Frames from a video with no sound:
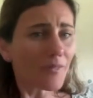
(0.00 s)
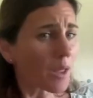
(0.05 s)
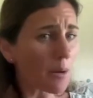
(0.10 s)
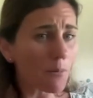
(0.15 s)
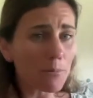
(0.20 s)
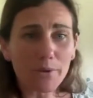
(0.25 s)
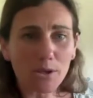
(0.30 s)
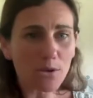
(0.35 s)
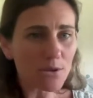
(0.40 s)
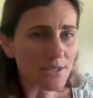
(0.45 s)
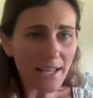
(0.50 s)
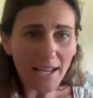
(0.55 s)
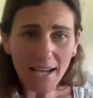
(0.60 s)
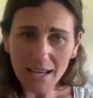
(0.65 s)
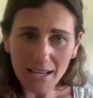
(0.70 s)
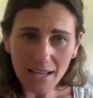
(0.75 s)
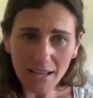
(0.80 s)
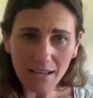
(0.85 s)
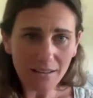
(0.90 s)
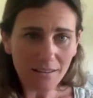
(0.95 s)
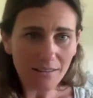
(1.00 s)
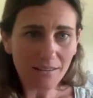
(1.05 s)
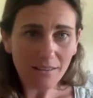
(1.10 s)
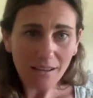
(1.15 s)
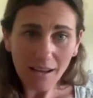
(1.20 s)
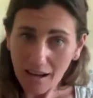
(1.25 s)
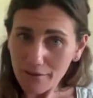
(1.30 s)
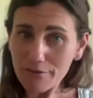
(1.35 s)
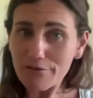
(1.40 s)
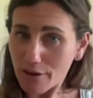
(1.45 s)
Because they are
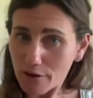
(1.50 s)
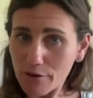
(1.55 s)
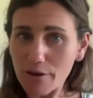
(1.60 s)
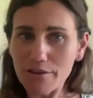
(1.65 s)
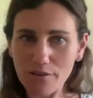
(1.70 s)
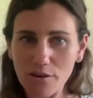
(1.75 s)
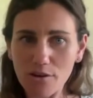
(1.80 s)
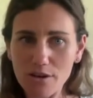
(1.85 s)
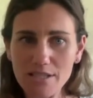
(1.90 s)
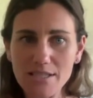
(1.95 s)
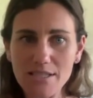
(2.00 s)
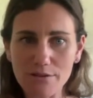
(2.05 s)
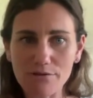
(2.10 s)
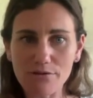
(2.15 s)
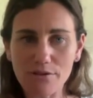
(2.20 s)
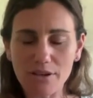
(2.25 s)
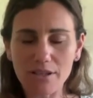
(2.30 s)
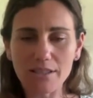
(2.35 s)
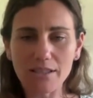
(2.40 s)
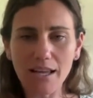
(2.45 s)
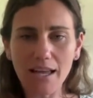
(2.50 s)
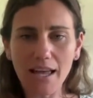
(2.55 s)
very, very different,